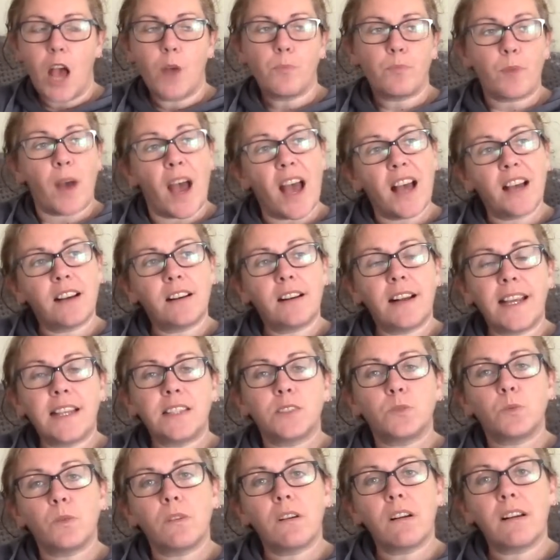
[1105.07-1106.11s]
but at
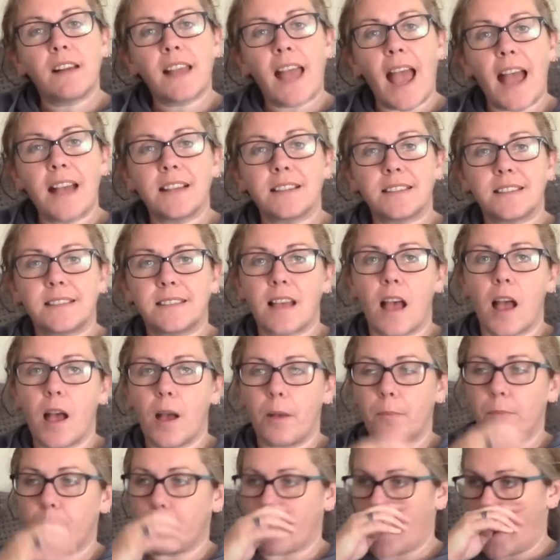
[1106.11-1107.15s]
least we'll get
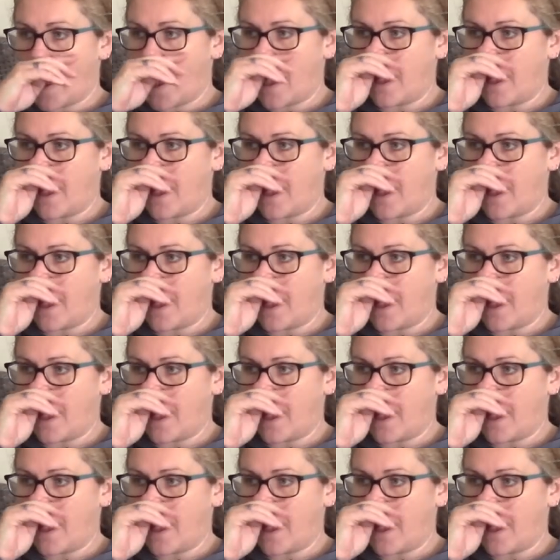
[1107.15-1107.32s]
some